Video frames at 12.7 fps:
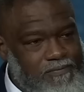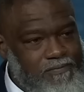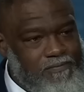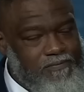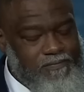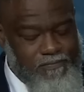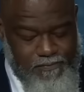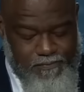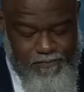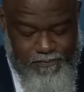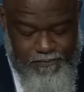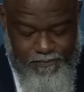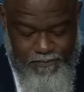
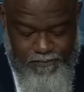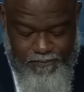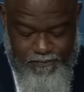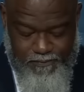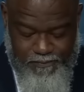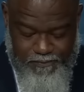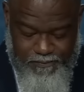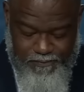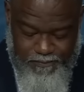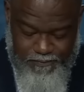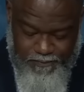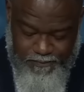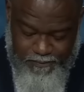
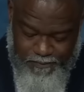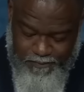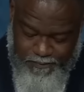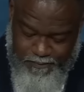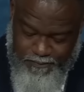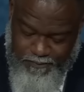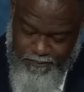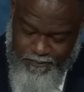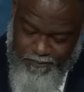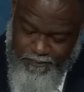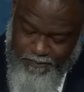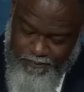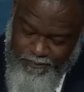[no speech]